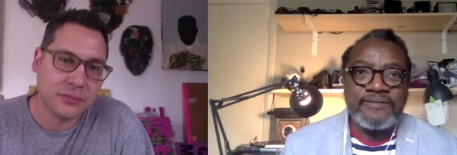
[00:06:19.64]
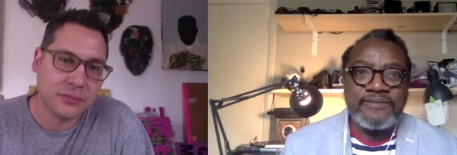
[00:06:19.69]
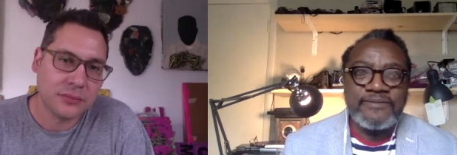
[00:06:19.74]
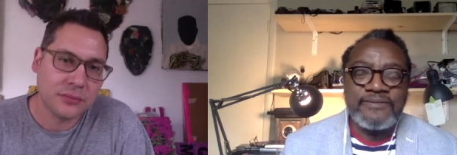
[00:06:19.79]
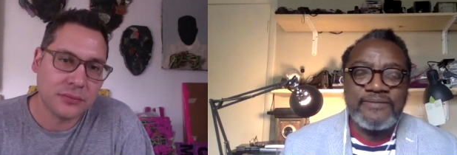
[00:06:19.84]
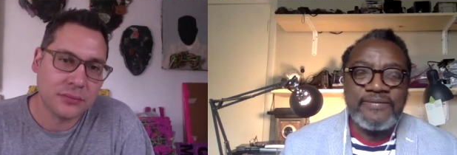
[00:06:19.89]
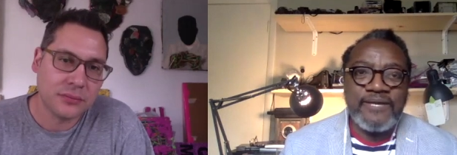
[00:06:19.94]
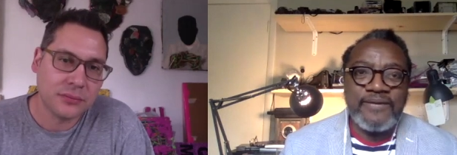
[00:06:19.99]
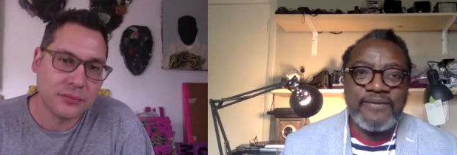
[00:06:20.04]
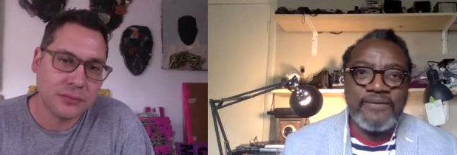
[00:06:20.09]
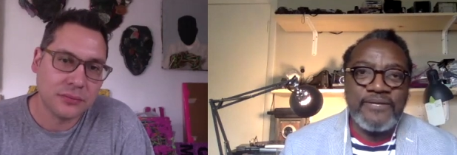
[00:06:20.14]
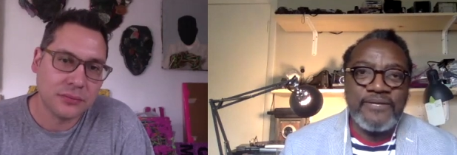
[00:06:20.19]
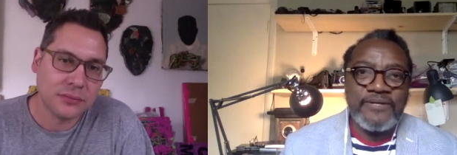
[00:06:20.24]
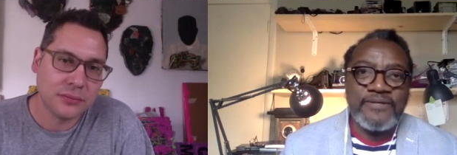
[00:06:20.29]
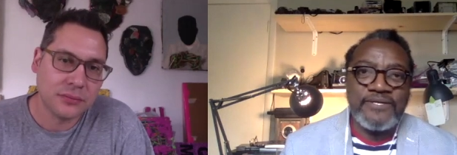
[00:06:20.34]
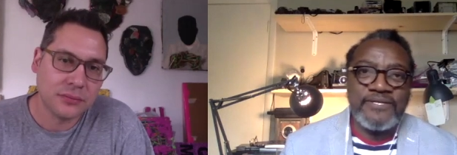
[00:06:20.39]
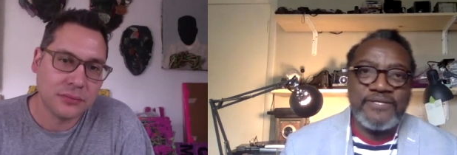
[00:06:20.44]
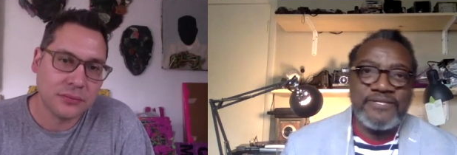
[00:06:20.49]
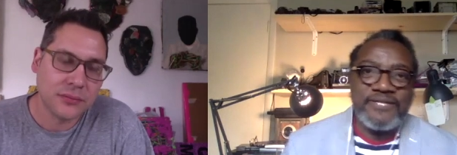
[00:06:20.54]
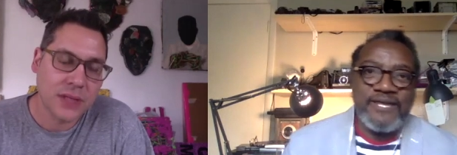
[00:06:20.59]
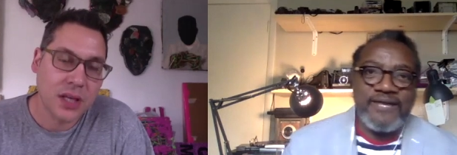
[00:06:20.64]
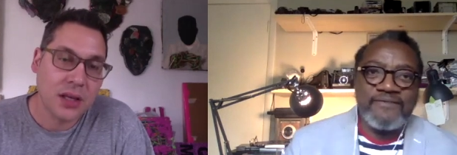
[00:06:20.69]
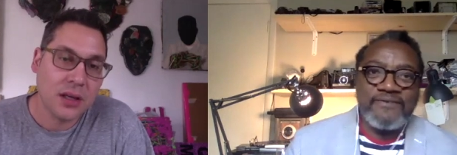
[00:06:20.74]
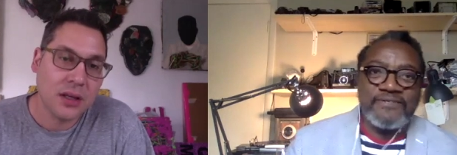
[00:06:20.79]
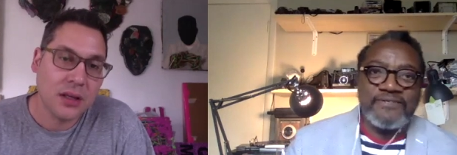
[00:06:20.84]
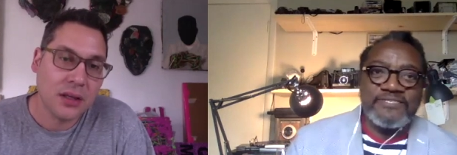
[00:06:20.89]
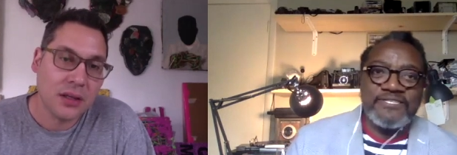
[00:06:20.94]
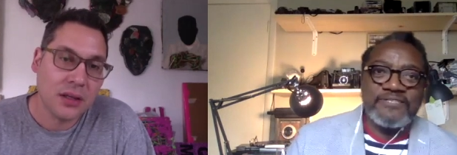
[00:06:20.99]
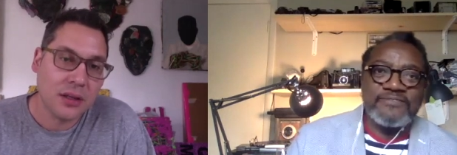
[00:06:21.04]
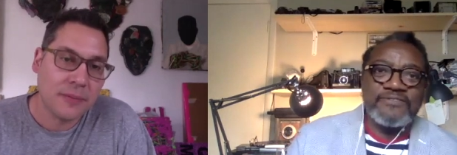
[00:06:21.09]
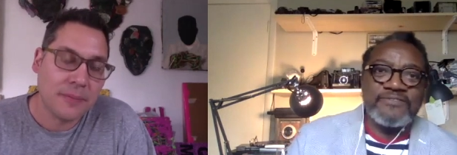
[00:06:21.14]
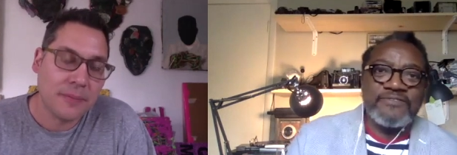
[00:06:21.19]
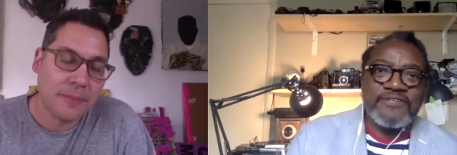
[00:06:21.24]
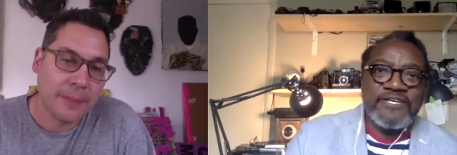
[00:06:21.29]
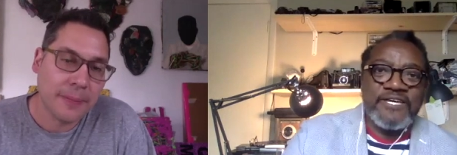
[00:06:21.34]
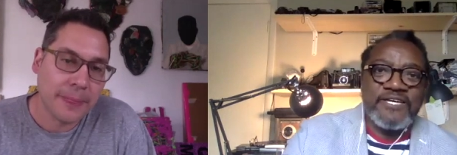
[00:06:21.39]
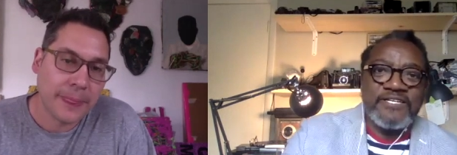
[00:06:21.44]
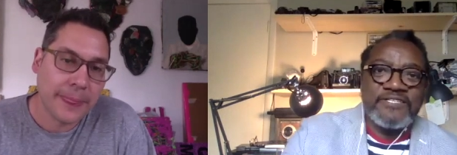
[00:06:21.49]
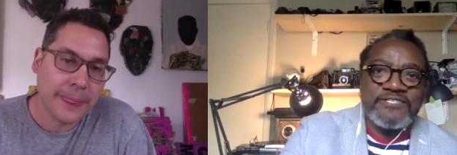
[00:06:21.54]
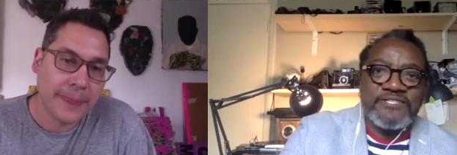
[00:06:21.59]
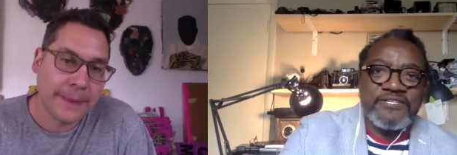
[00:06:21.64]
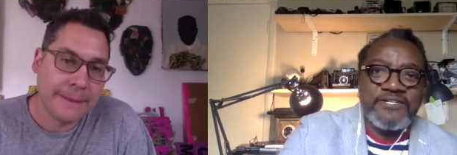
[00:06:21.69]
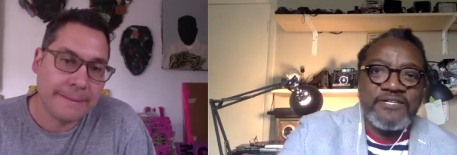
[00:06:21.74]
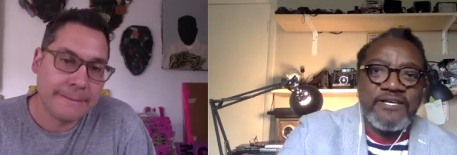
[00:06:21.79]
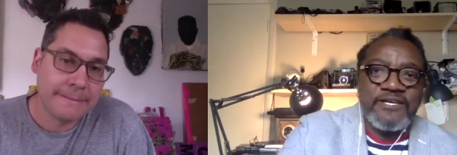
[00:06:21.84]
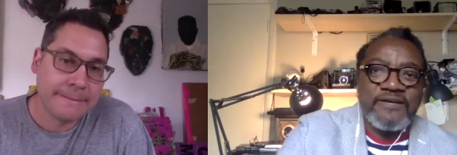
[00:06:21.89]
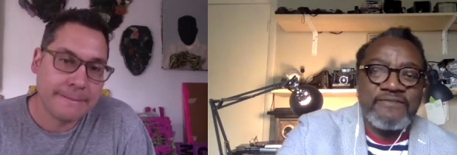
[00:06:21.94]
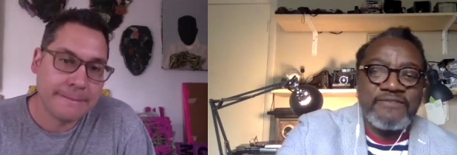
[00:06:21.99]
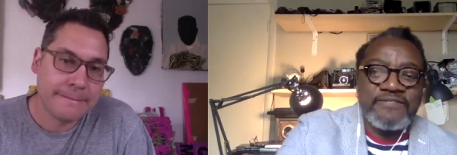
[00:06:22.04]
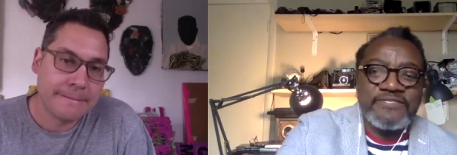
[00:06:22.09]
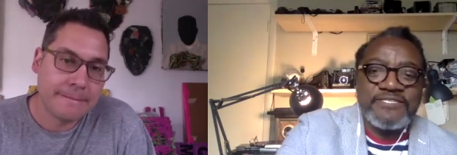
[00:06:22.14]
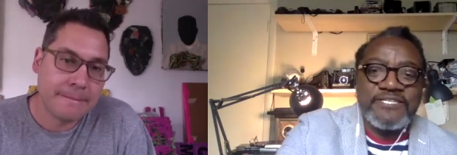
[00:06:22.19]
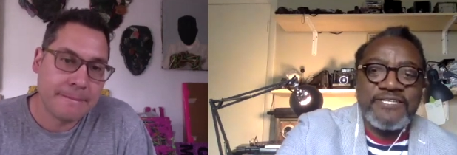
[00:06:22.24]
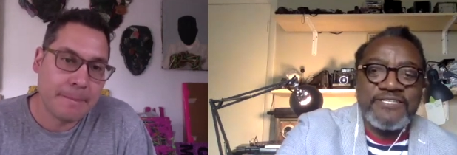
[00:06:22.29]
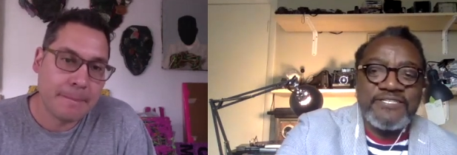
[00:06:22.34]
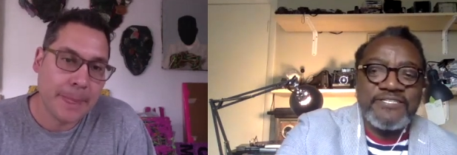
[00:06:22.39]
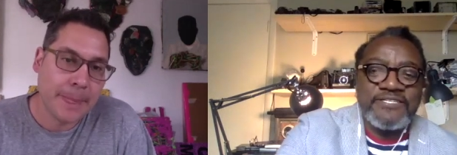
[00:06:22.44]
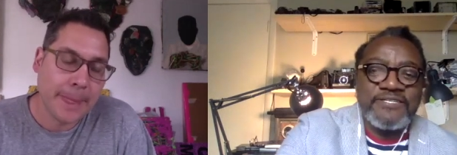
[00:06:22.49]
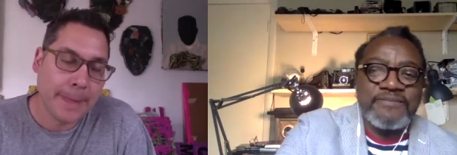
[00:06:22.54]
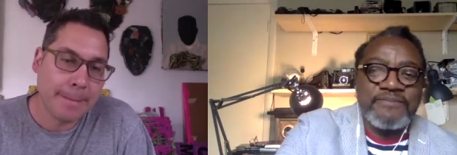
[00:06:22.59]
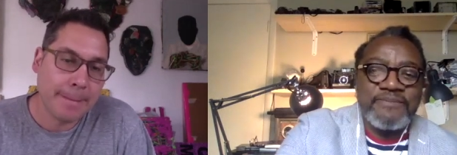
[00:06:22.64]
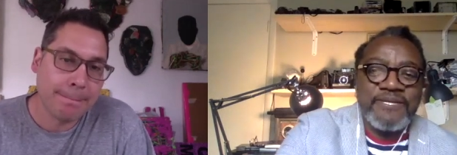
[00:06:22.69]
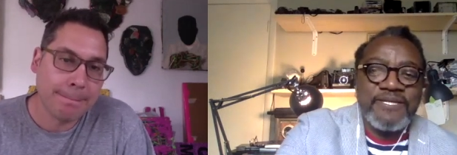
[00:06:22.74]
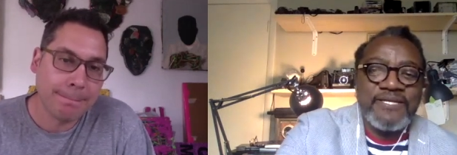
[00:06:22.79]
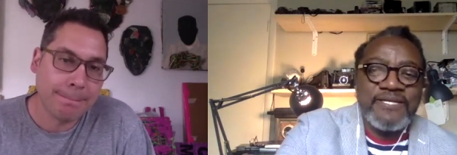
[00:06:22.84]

Speaker 1: yeah we don't need to have a gentrification conversation but